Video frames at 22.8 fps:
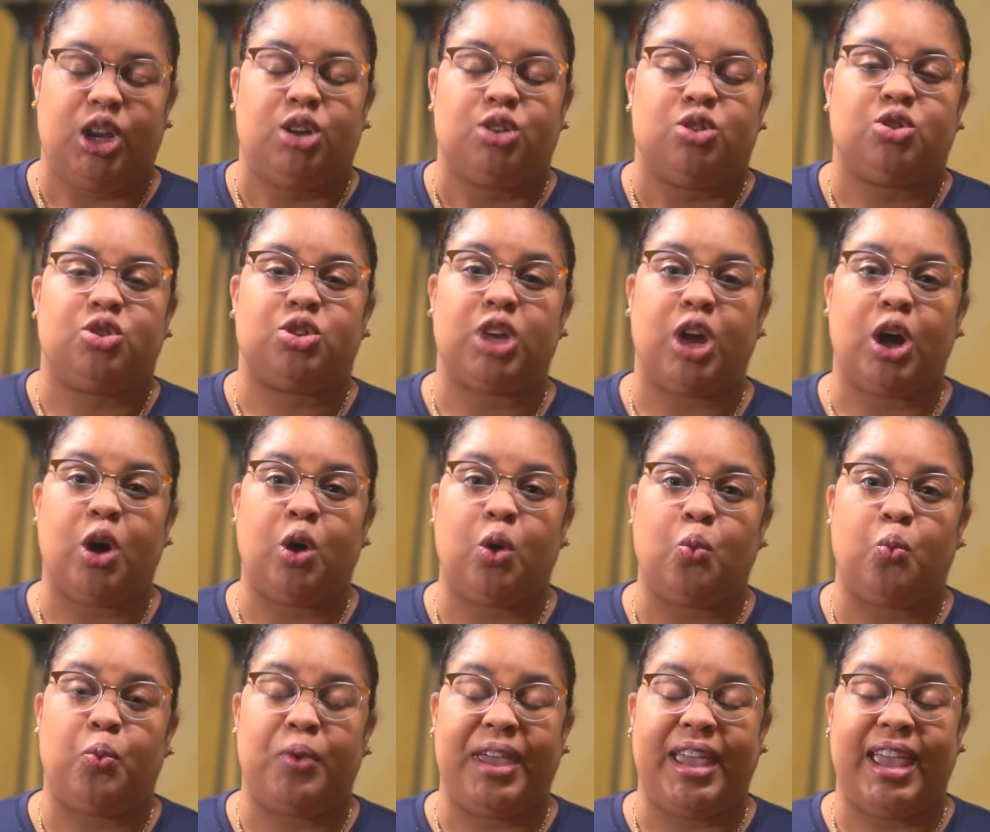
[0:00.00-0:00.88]
So
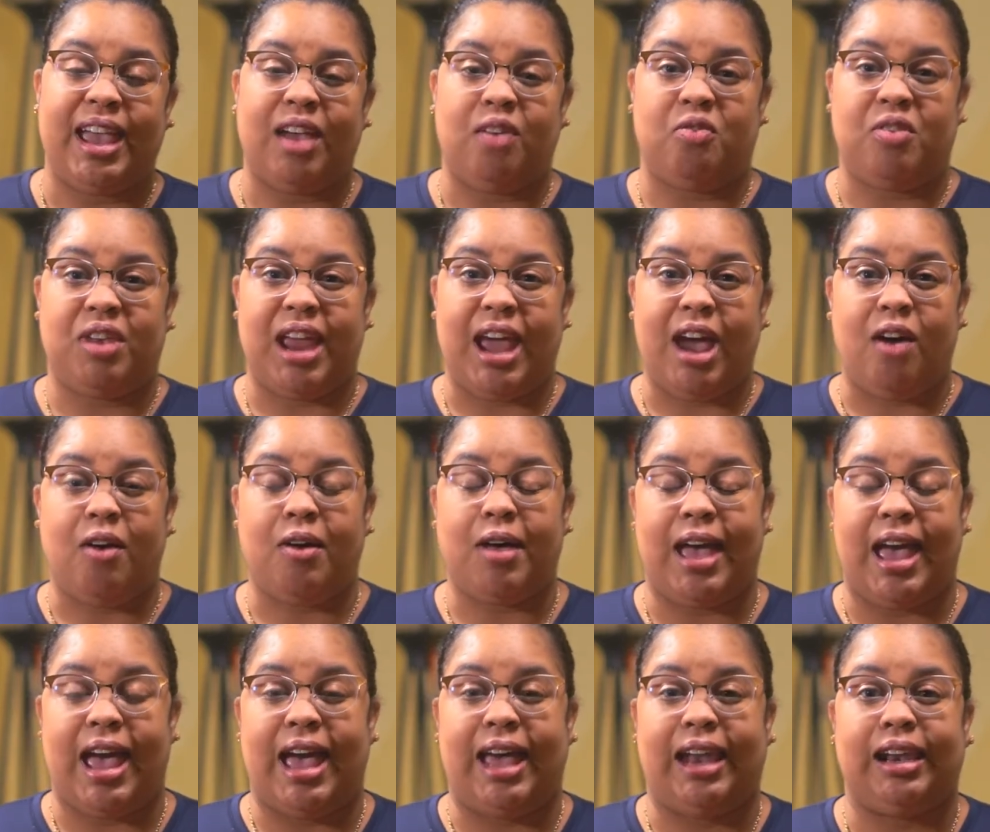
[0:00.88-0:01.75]
we have now
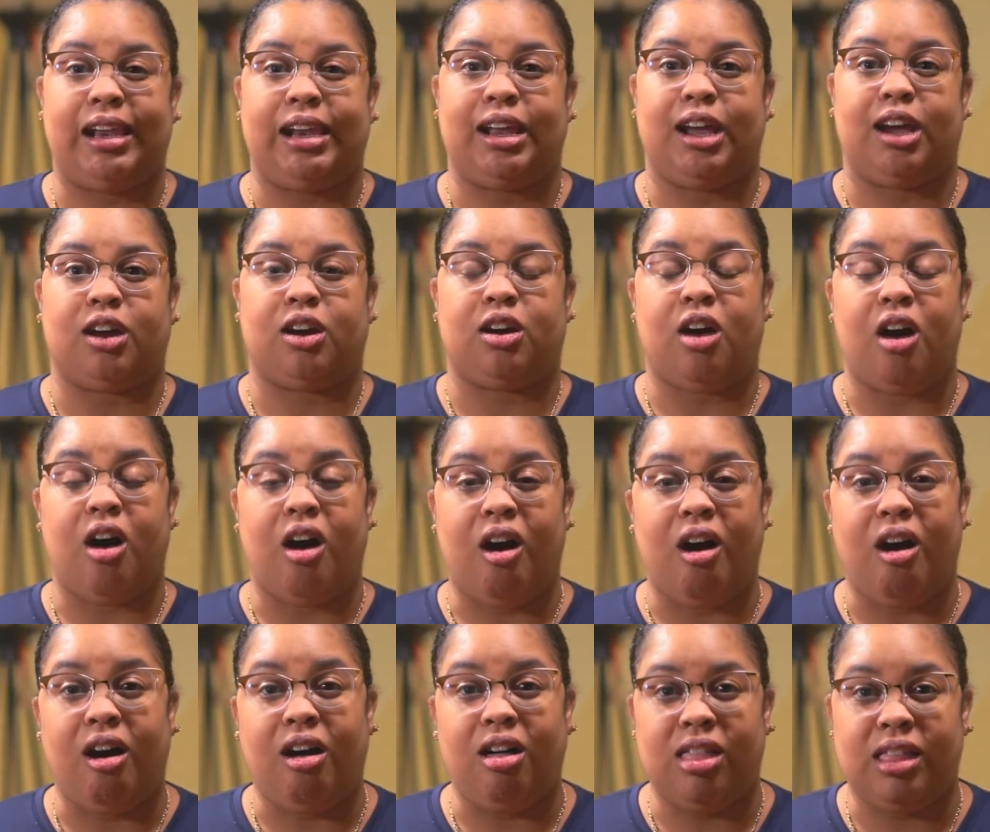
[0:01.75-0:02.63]
added a
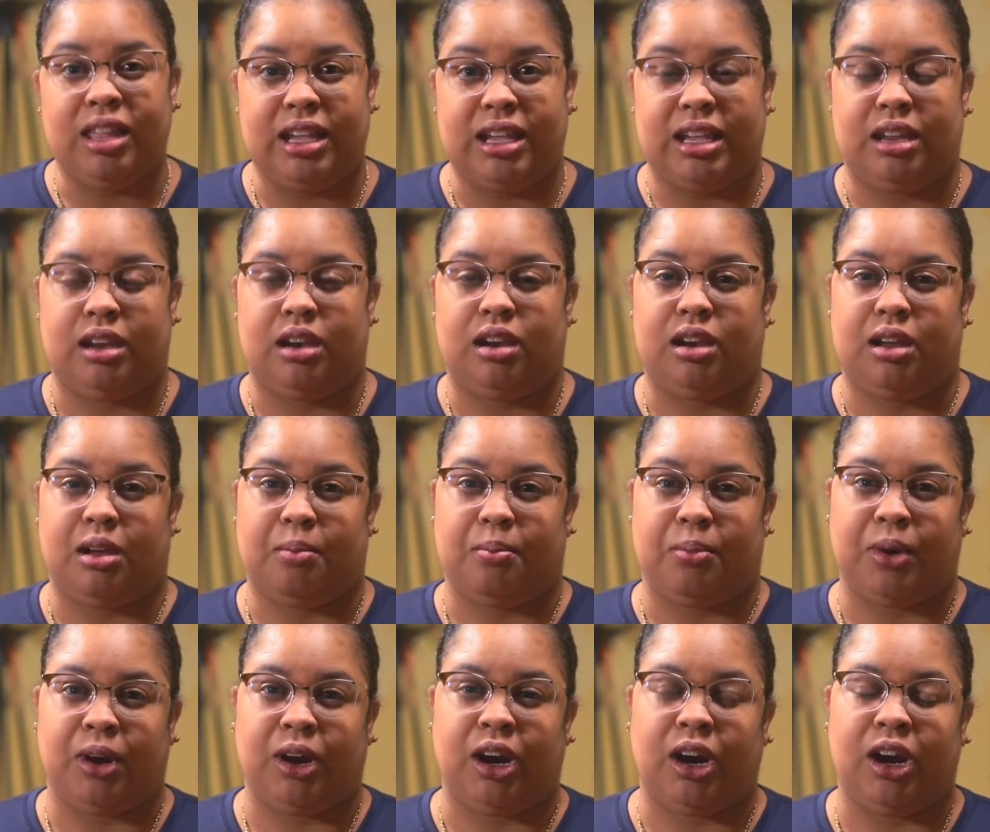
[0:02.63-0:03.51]
call-in
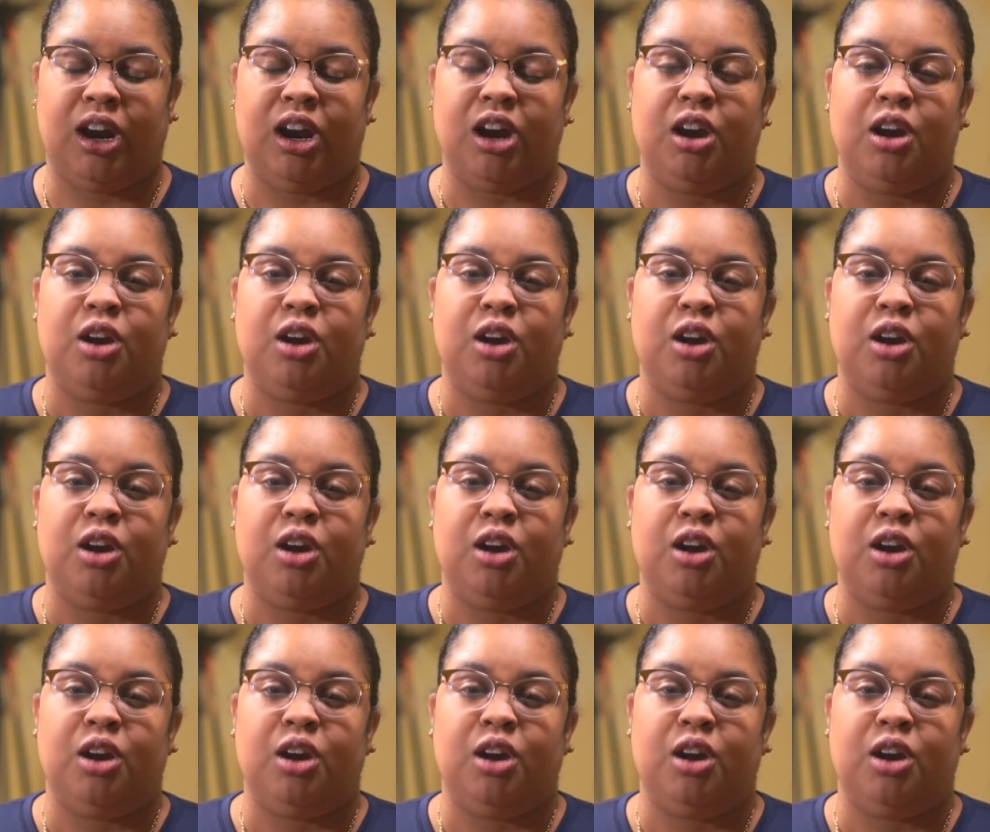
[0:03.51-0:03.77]
number